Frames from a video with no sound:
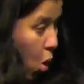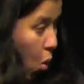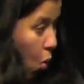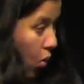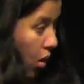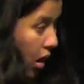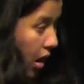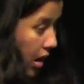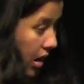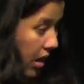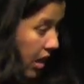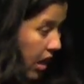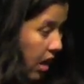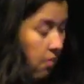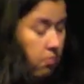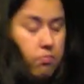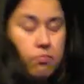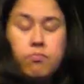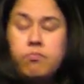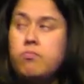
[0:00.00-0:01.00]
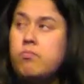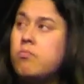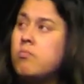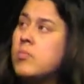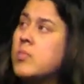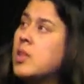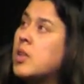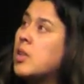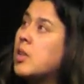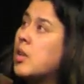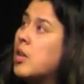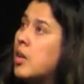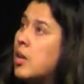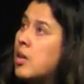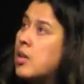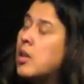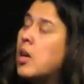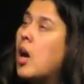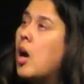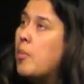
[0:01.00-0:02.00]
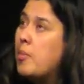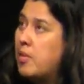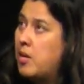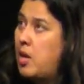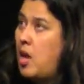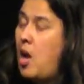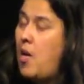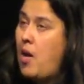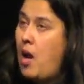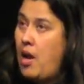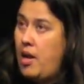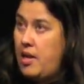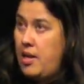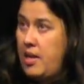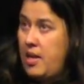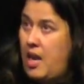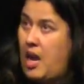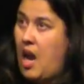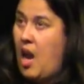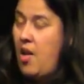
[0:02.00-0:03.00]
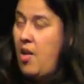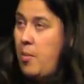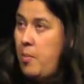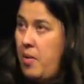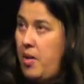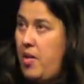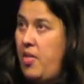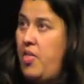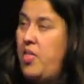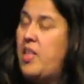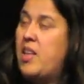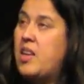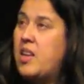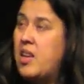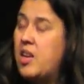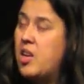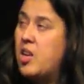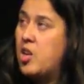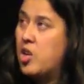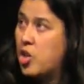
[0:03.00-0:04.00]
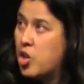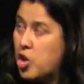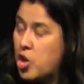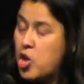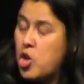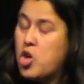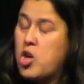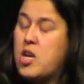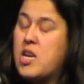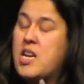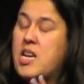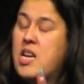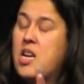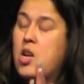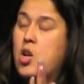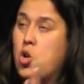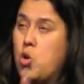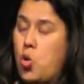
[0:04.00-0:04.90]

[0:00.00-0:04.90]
And yes, we do have our struggles in our daily lives, and we do have doubt.